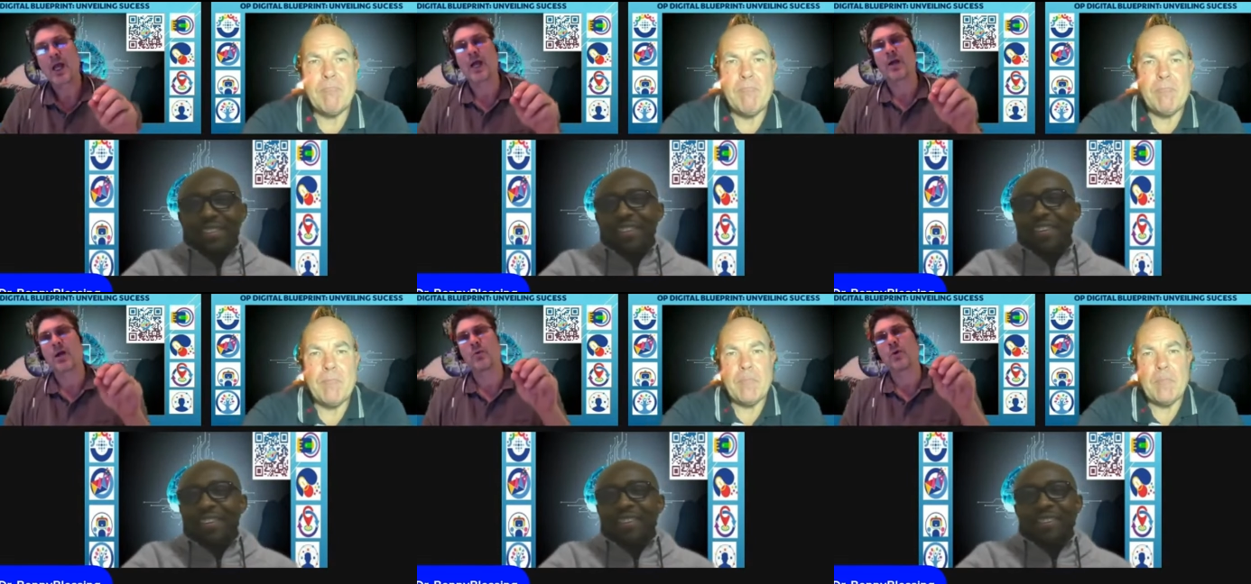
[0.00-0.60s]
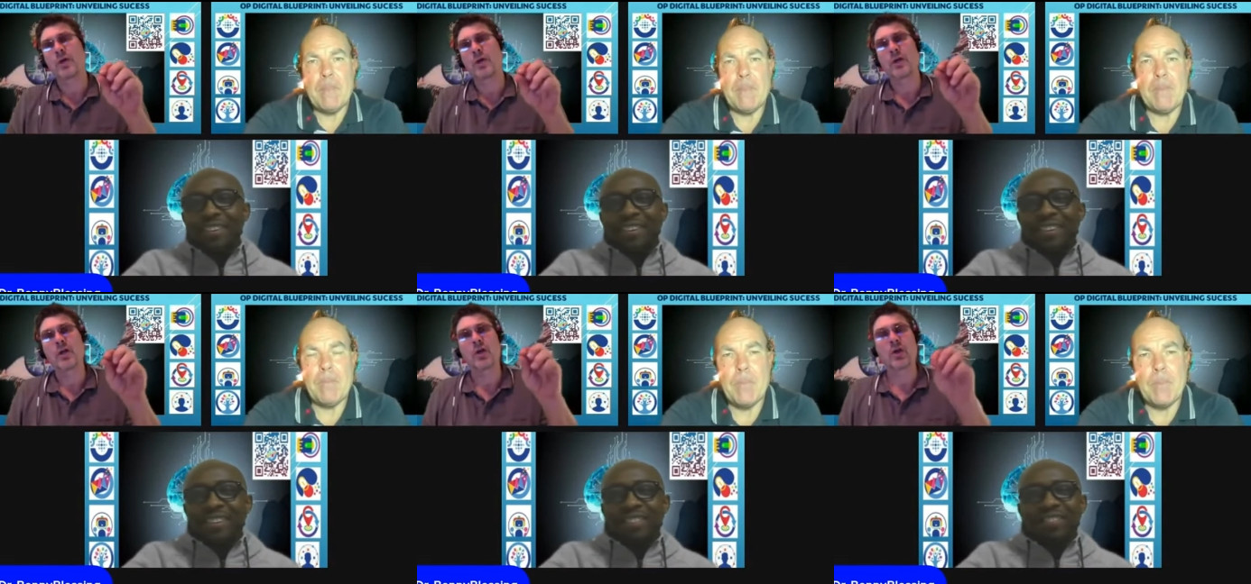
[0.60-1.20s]
Speaker 1: and I want
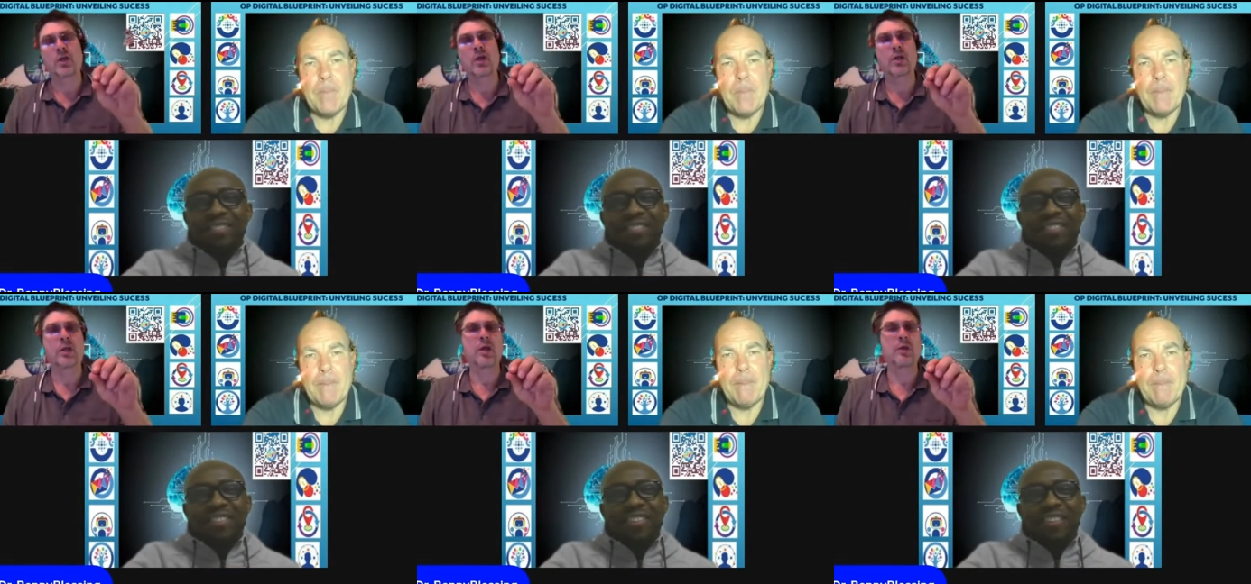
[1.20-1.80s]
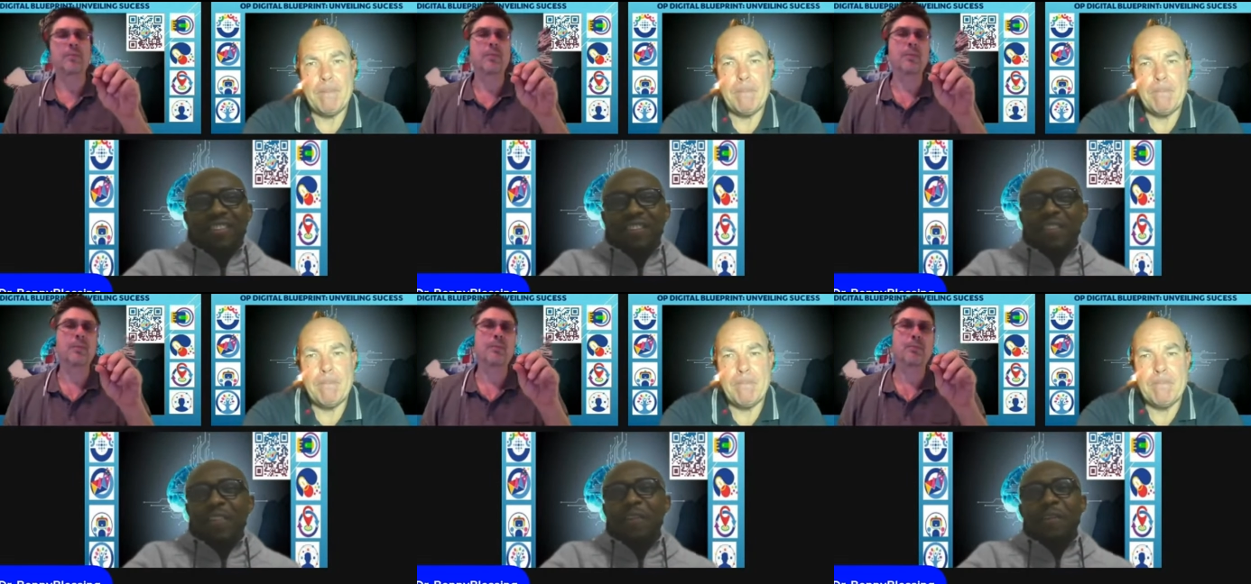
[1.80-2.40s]
to look at the
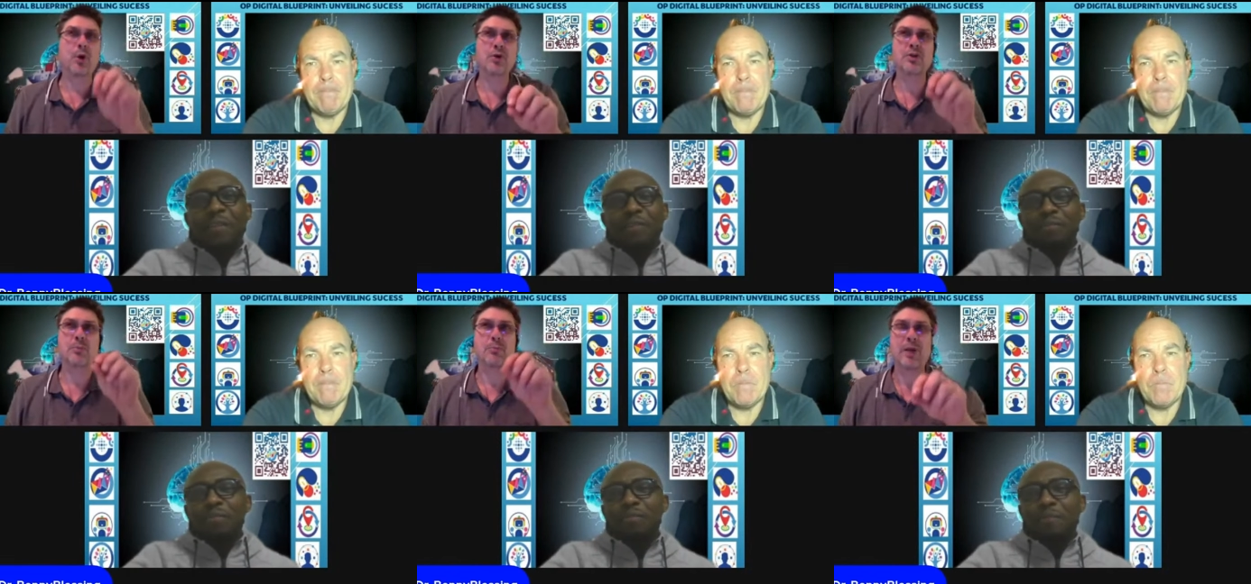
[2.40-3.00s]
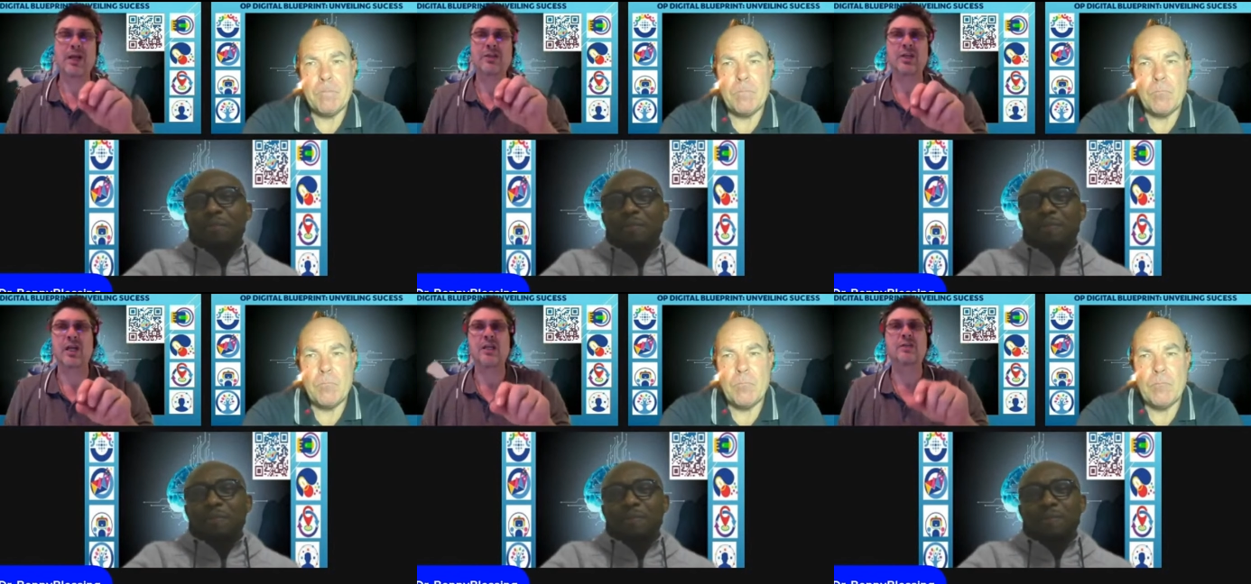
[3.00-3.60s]

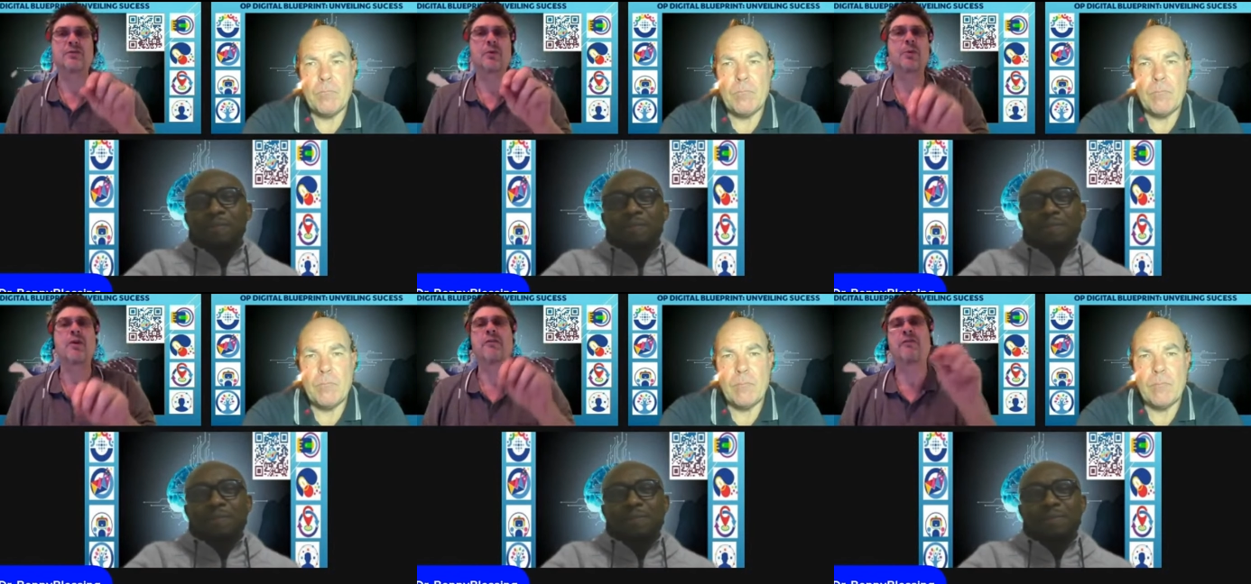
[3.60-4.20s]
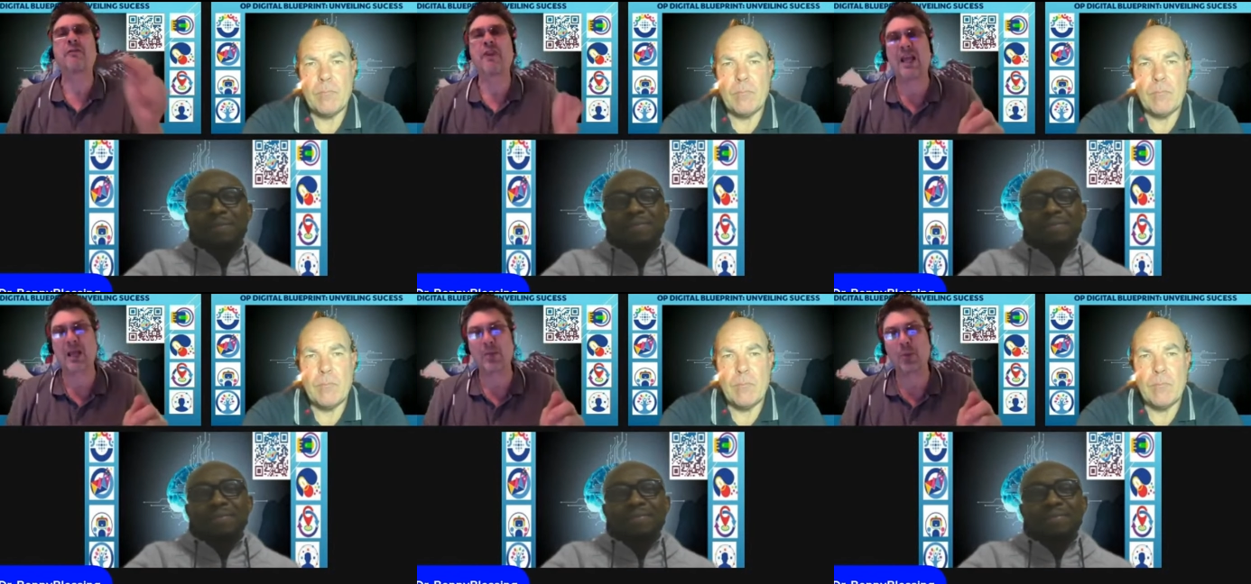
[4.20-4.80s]
possibilities from an
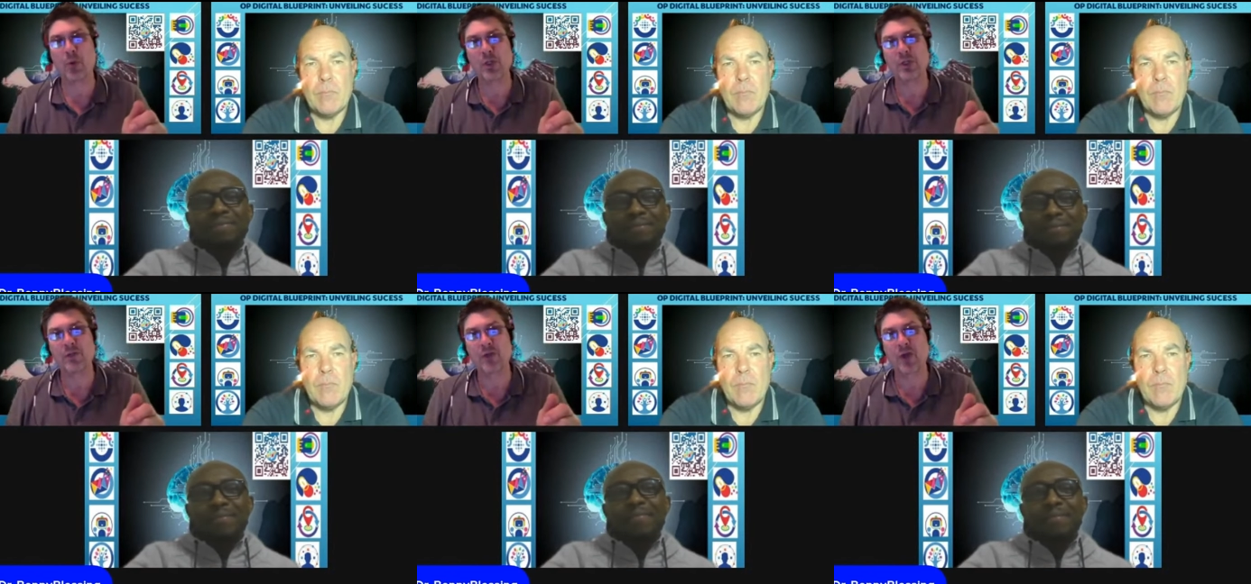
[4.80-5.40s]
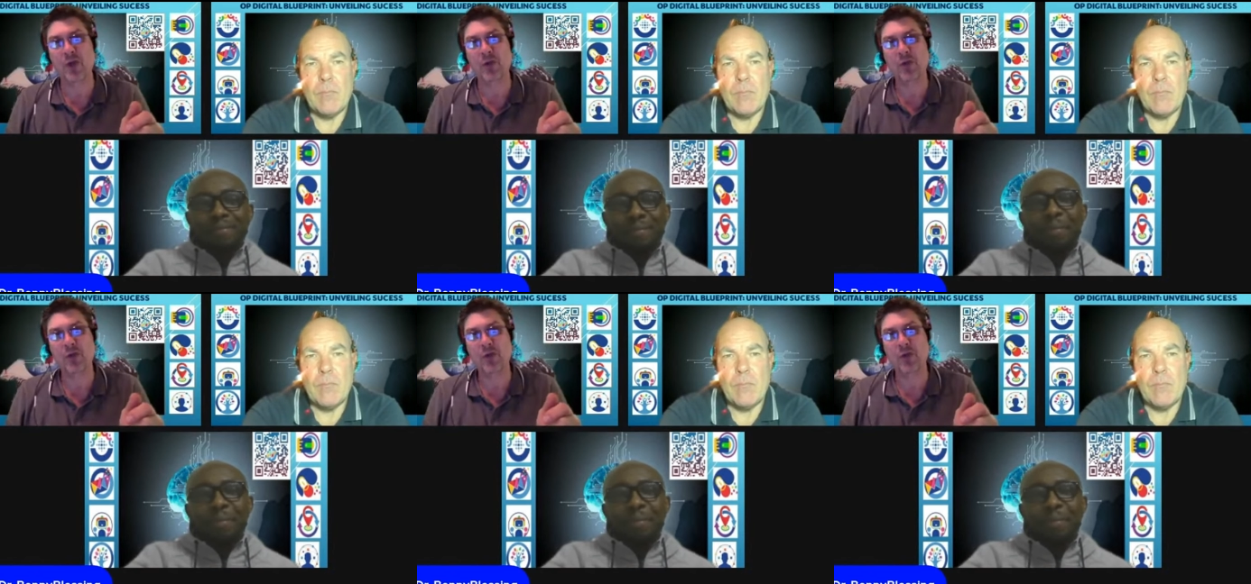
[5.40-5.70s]
affiliate point of view.